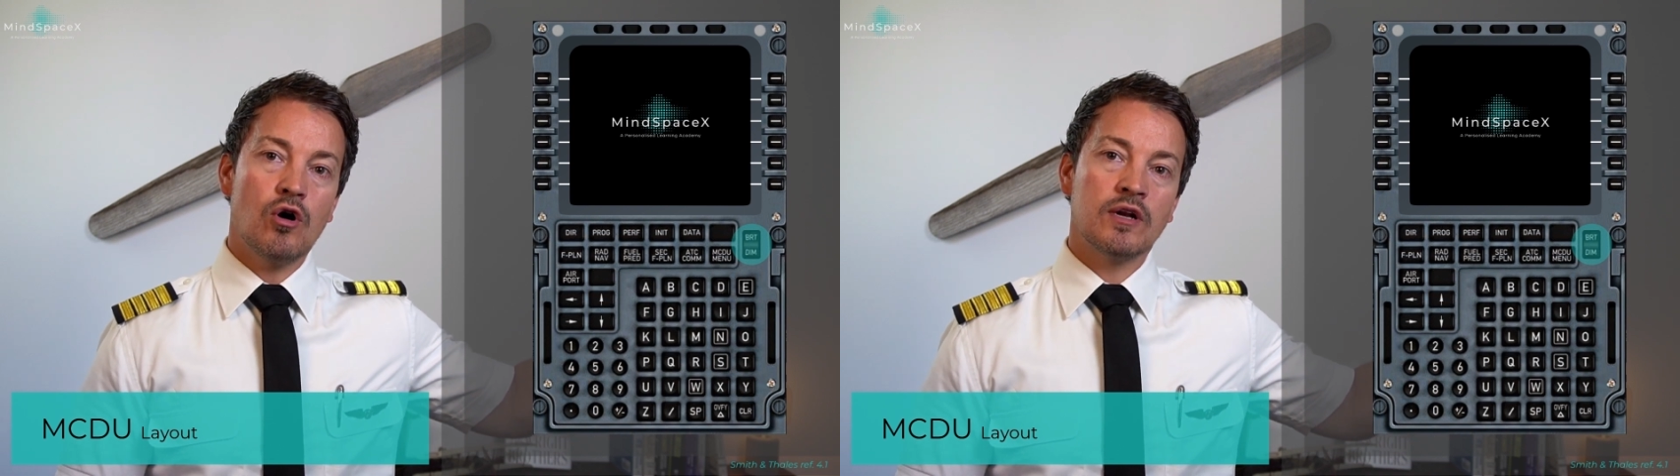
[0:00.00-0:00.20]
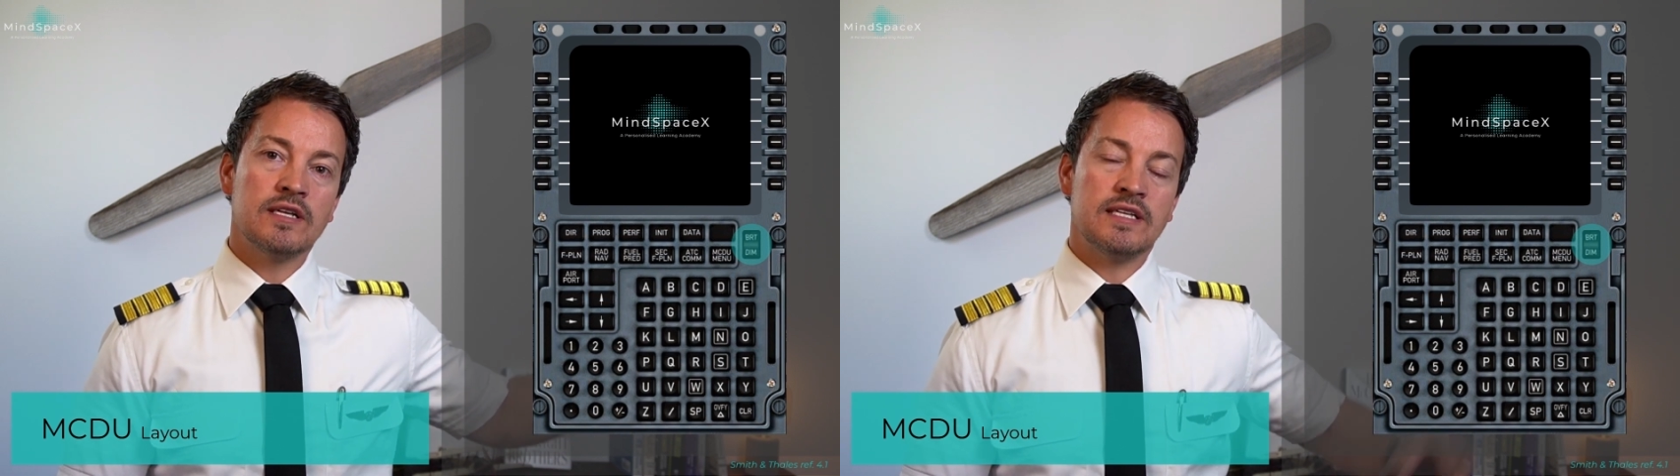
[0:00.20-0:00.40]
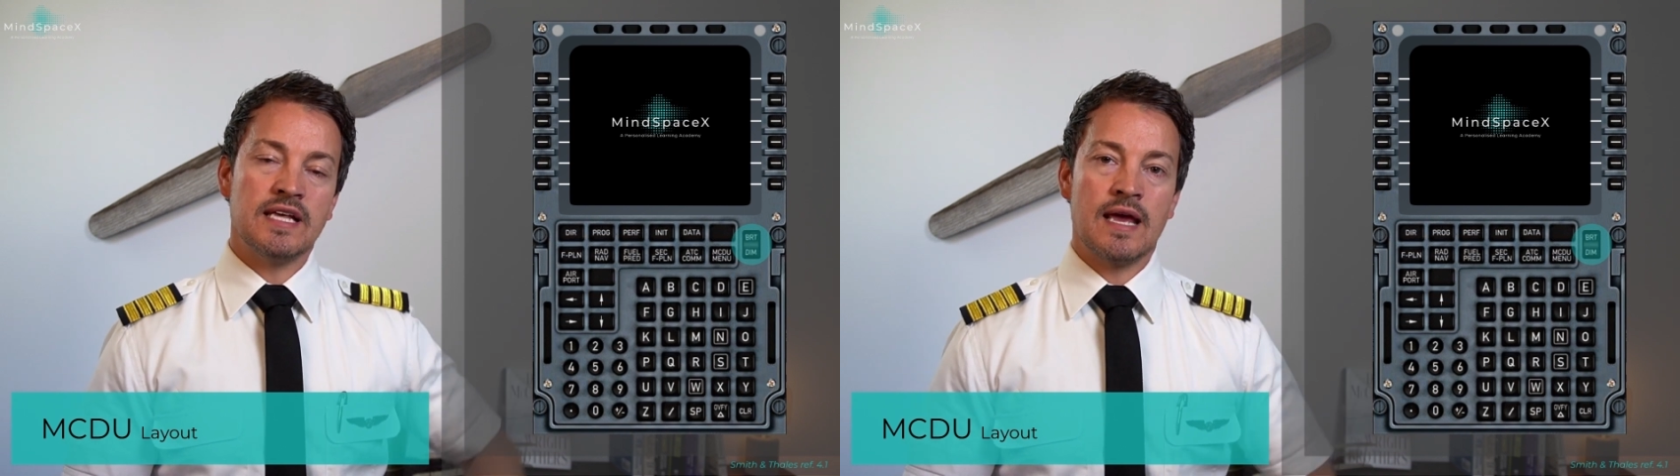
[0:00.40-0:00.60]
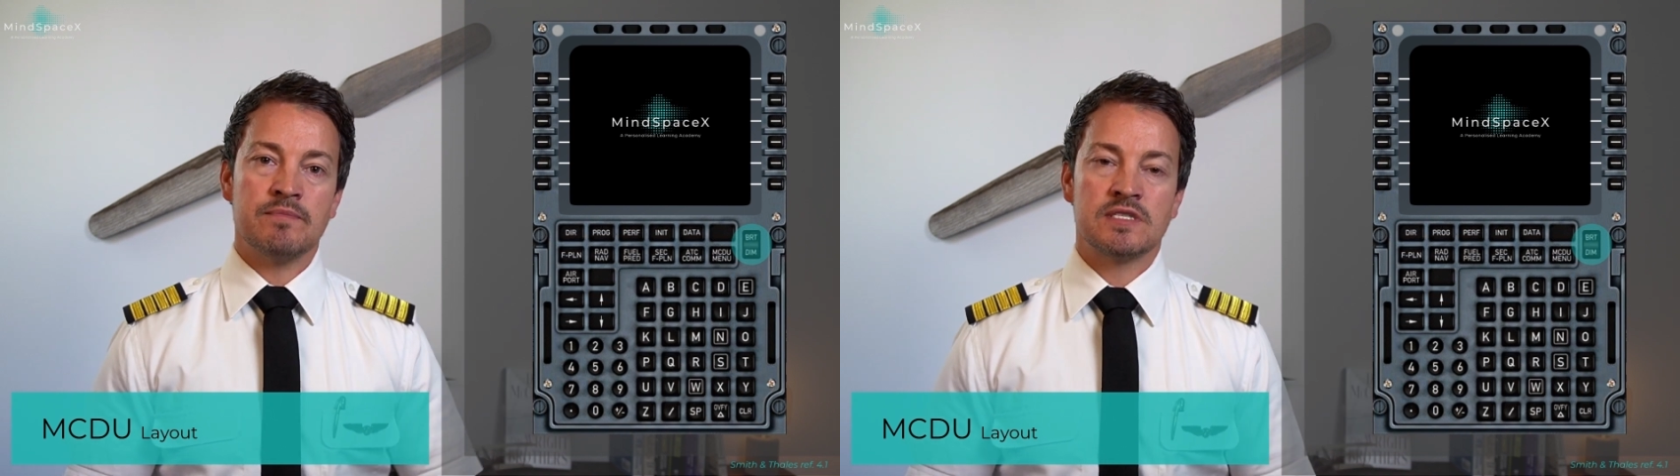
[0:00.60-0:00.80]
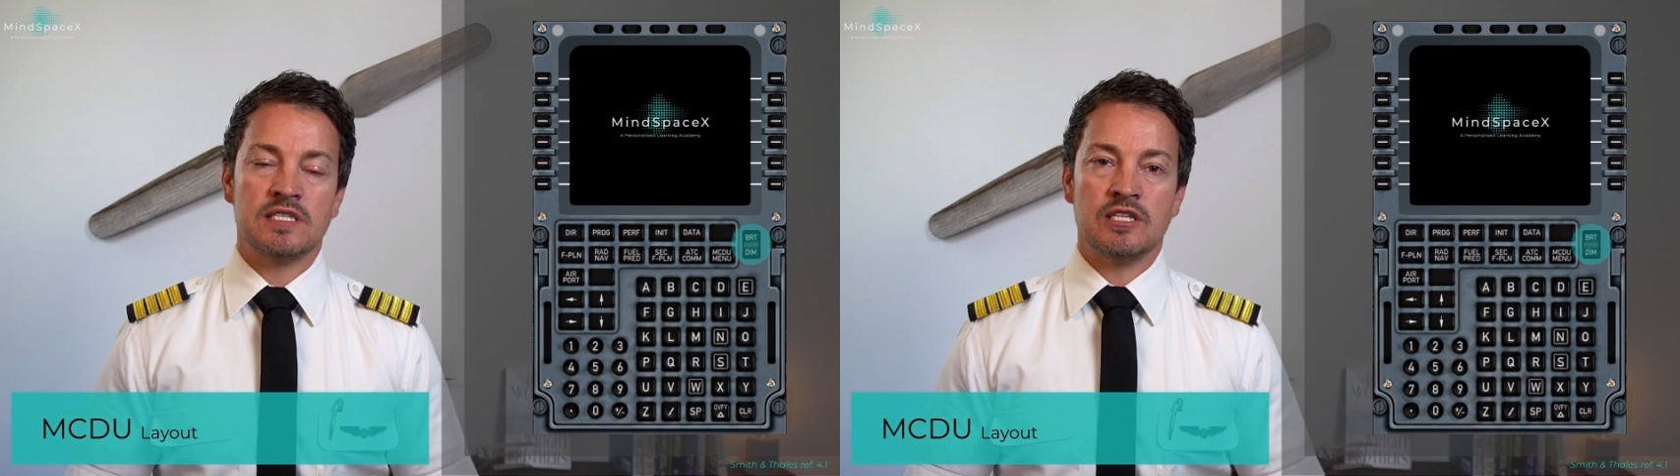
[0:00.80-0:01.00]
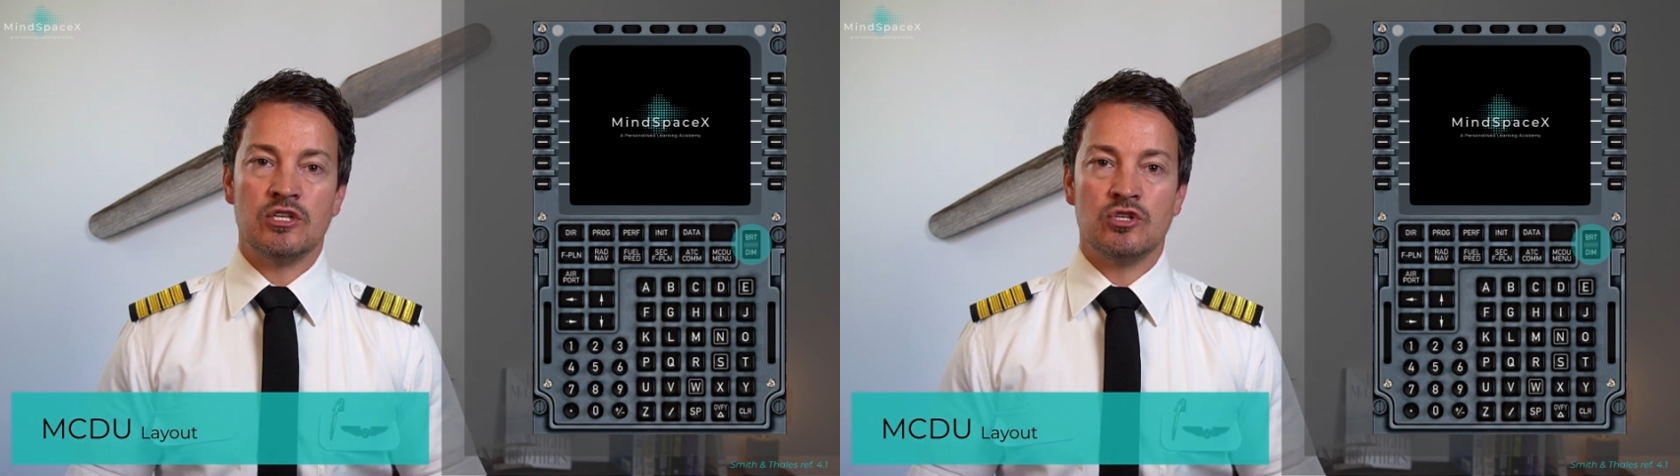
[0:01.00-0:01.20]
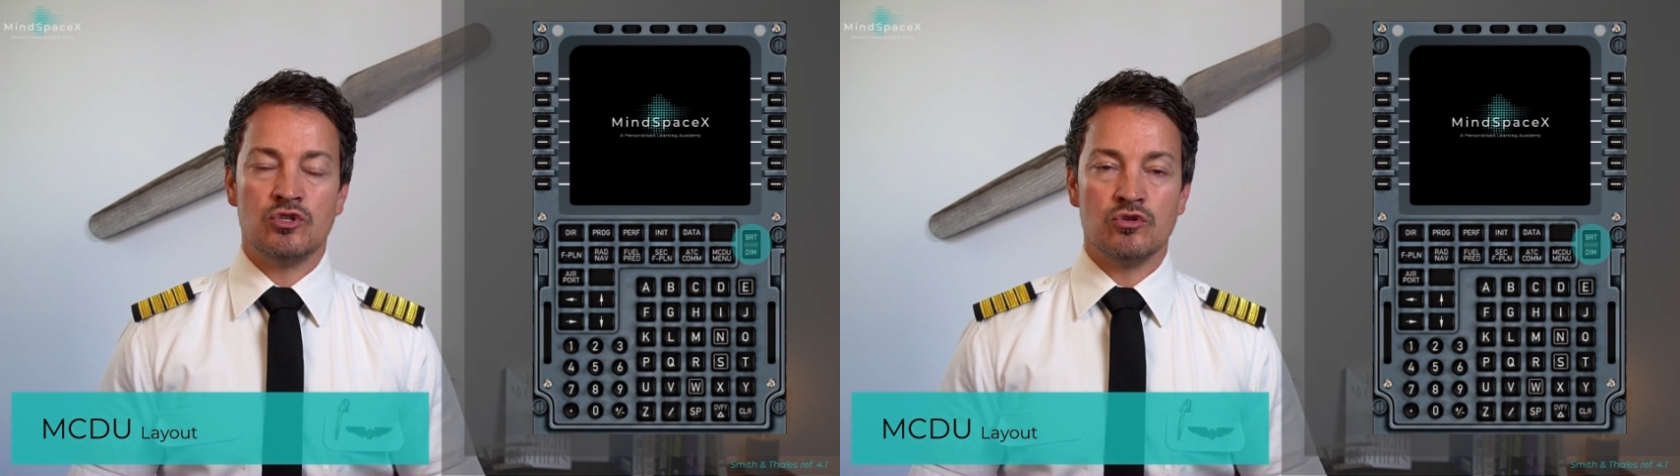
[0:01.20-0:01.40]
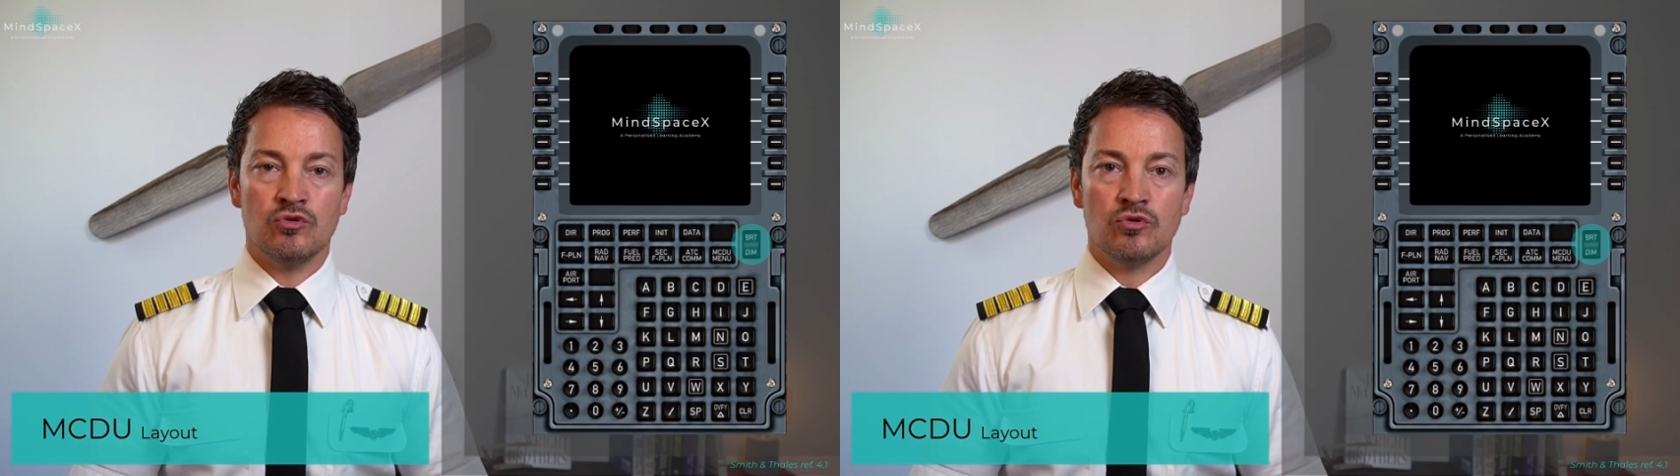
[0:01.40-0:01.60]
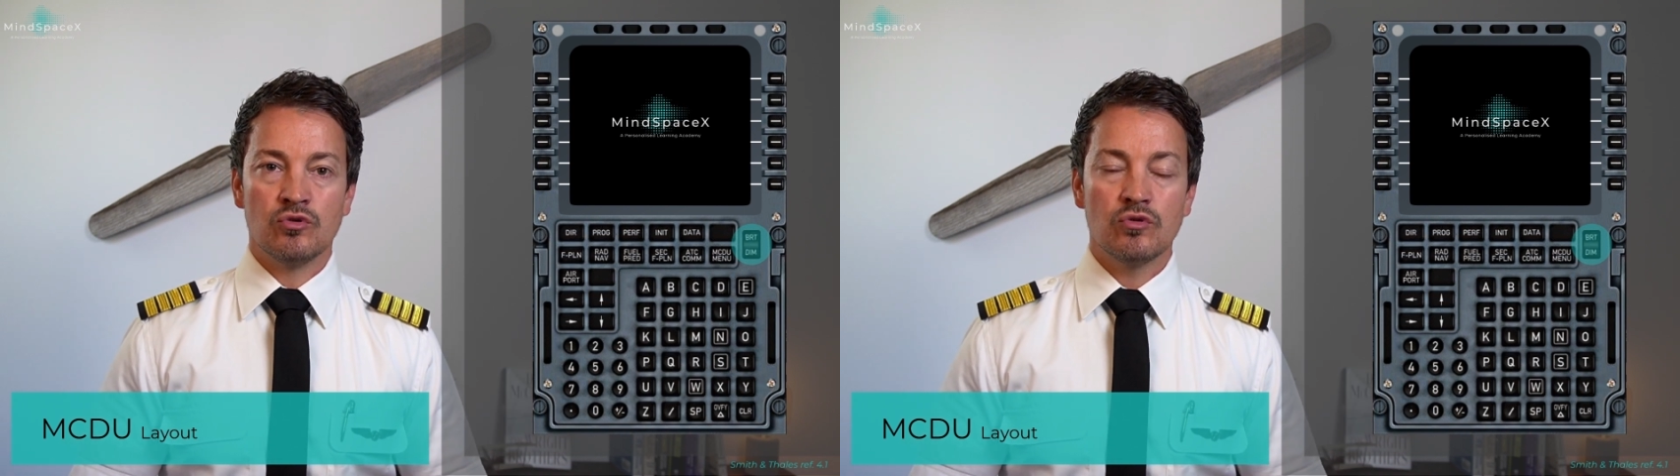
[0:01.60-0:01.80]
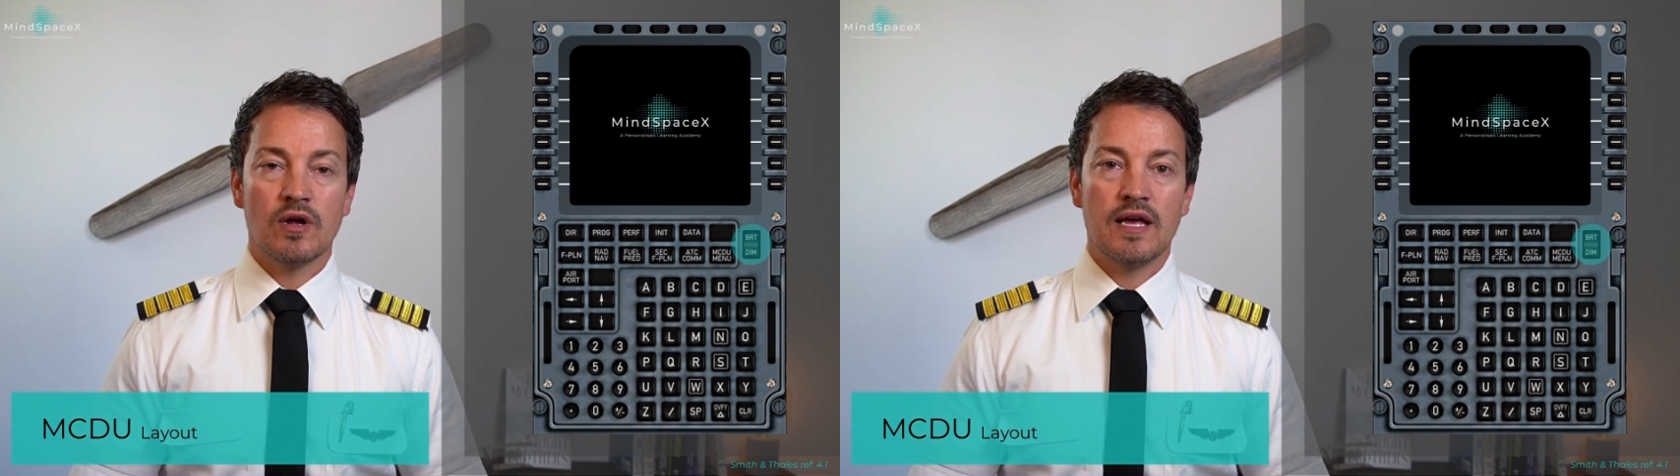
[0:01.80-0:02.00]
on the
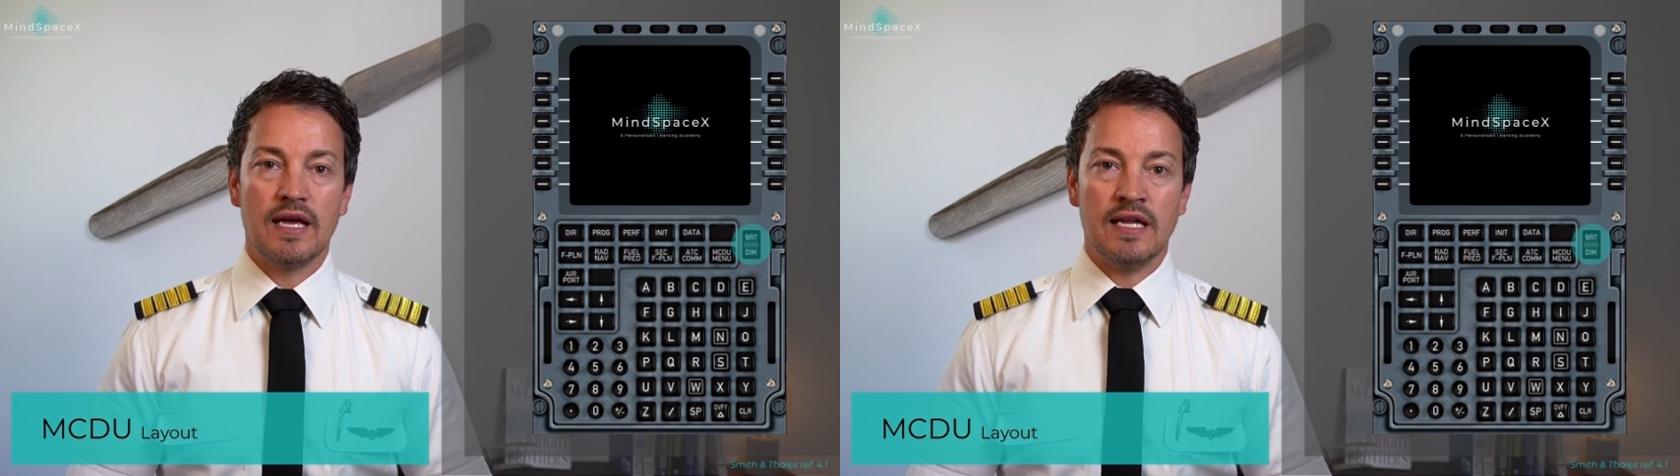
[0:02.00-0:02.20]
MCDU